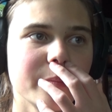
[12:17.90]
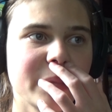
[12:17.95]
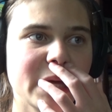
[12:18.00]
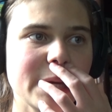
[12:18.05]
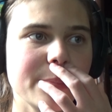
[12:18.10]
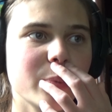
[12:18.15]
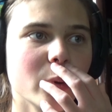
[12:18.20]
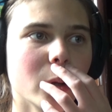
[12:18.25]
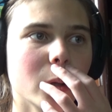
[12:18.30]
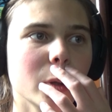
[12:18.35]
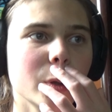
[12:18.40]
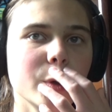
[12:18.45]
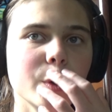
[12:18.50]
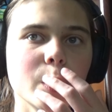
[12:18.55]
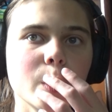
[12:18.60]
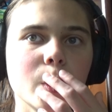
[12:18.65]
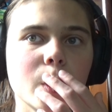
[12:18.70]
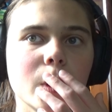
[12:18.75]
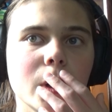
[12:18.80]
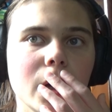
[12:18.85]
People
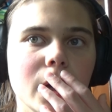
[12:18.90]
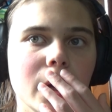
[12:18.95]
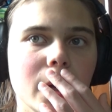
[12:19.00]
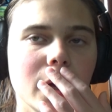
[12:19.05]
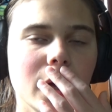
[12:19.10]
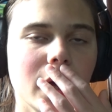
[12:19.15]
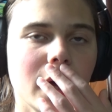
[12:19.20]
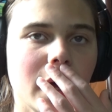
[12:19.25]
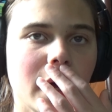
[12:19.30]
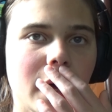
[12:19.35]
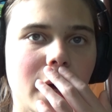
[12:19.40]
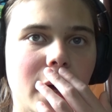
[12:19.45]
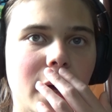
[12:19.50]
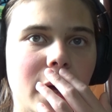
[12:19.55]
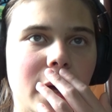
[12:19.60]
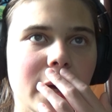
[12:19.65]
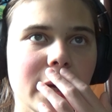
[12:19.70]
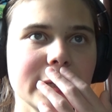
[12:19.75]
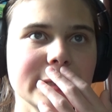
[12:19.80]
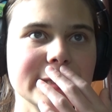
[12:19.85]
who
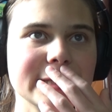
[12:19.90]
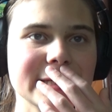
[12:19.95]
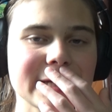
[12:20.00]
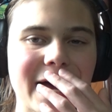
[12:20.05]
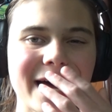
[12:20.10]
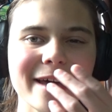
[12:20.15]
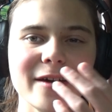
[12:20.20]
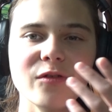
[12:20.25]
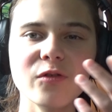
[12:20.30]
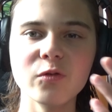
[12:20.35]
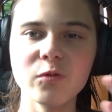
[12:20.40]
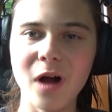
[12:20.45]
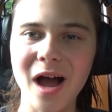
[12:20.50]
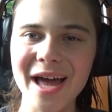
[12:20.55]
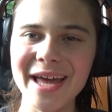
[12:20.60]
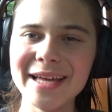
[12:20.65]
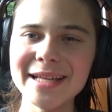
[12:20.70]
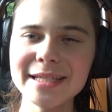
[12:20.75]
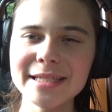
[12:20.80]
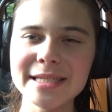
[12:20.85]
incite
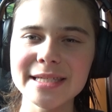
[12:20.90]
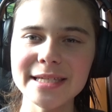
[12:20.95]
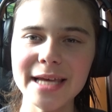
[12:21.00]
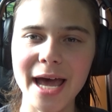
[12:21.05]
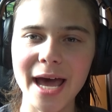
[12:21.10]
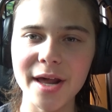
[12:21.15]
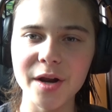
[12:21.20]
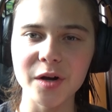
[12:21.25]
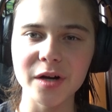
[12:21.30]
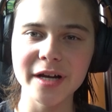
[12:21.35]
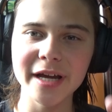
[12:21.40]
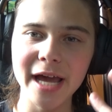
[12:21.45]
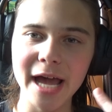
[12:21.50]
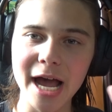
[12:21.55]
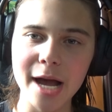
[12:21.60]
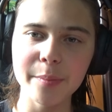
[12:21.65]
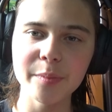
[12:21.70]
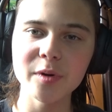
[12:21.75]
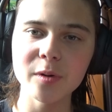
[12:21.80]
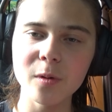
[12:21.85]
riots at our
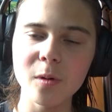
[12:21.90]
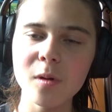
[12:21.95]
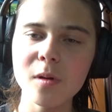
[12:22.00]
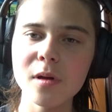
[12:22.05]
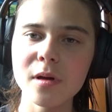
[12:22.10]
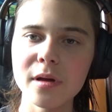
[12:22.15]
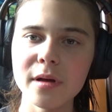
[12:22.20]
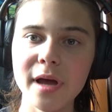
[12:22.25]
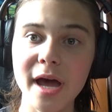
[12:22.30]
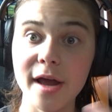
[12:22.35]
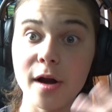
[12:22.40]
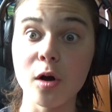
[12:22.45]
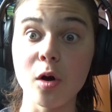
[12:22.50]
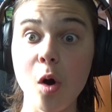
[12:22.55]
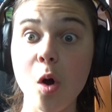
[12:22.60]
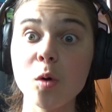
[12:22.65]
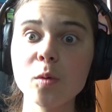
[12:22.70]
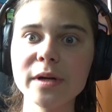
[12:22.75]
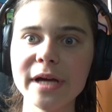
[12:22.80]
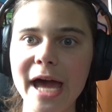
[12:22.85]
capital, at
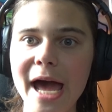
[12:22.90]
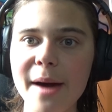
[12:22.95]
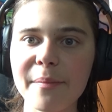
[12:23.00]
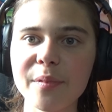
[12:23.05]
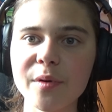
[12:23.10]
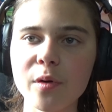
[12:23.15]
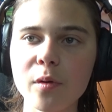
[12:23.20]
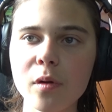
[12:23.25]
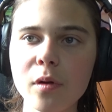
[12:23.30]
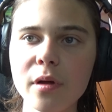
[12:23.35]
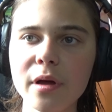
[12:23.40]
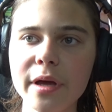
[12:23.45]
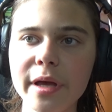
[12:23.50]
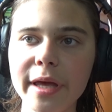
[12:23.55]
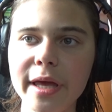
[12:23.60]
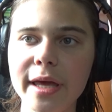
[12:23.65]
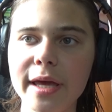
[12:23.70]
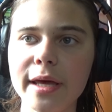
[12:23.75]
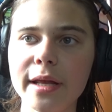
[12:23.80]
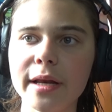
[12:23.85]
our own capital,
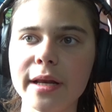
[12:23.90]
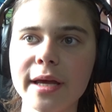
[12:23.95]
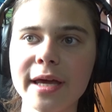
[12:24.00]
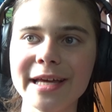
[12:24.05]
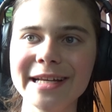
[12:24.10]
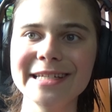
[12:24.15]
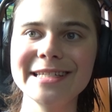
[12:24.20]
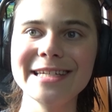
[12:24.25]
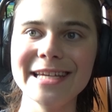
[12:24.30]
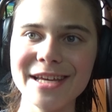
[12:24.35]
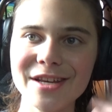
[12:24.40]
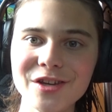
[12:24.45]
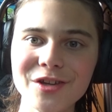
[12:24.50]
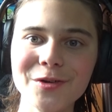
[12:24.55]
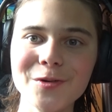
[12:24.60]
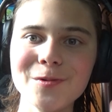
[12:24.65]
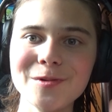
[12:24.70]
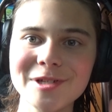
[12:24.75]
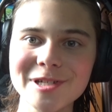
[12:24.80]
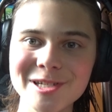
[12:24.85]
and
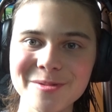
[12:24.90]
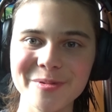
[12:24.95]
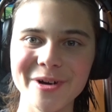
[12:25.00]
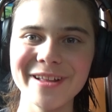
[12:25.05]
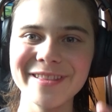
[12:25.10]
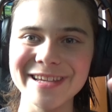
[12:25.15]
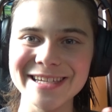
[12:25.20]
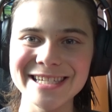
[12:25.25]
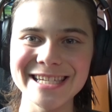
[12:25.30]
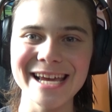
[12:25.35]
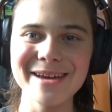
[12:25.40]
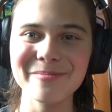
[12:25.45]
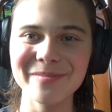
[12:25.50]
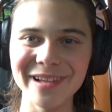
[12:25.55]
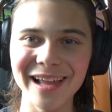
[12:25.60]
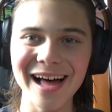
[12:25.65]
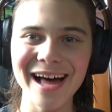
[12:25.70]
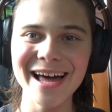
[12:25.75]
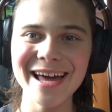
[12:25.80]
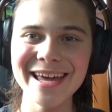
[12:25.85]
continue to spread the
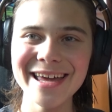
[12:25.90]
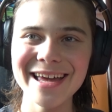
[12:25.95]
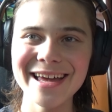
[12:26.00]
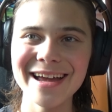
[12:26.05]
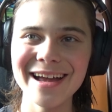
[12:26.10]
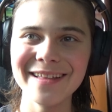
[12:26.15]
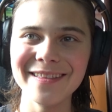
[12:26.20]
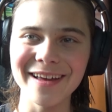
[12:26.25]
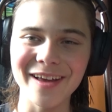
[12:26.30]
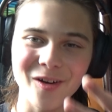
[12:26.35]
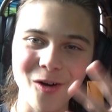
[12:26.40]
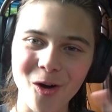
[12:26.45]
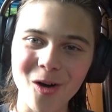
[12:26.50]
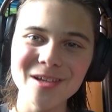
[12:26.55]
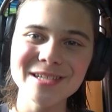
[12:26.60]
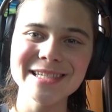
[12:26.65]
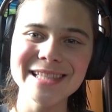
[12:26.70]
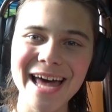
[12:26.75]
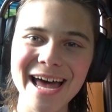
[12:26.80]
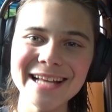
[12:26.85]
same lie that
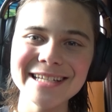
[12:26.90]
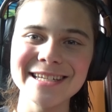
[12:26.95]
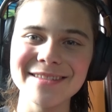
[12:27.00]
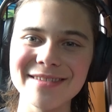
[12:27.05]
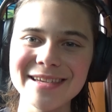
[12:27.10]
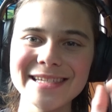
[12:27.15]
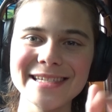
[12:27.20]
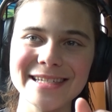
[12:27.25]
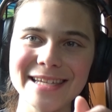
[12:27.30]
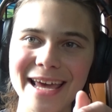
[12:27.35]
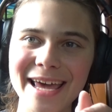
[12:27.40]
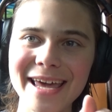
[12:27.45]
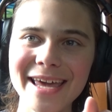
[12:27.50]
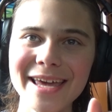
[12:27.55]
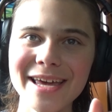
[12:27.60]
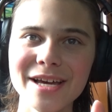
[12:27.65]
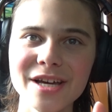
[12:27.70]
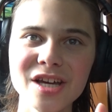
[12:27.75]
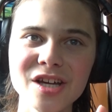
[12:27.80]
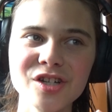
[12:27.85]
caused that to this
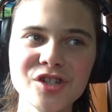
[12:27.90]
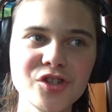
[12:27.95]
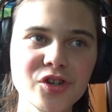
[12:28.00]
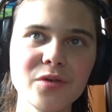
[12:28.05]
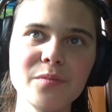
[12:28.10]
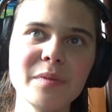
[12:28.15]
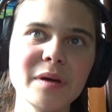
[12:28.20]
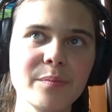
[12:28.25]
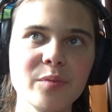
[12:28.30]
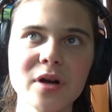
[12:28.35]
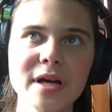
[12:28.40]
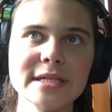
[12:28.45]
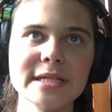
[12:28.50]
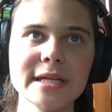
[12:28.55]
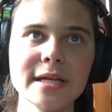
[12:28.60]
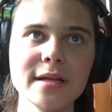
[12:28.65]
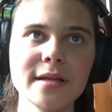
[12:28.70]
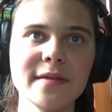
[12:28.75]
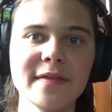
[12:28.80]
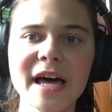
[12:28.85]
day shouldn't be
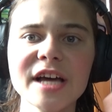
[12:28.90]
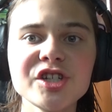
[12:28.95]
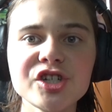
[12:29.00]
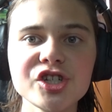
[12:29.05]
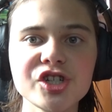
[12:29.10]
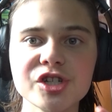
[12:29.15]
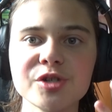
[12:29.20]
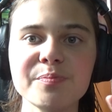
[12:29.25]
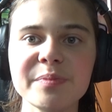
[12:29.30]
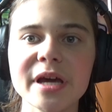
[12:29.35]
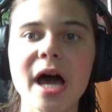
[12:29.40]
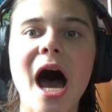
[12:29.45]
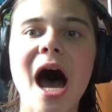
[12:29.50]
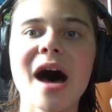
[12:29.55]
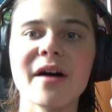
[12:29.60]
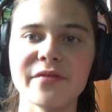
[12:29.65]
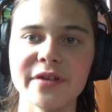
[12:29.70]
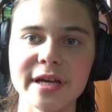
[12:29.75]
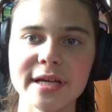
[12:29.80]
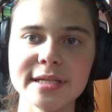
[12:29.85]
president. That should just be
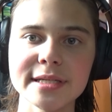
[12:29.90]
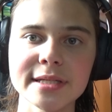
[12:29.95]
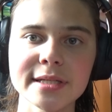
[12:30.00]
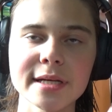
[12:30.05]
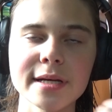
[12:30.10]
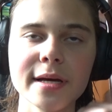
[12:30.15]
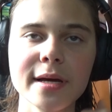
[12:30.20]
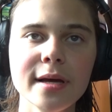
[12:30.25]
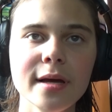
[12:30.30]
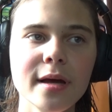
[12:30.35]
obvious.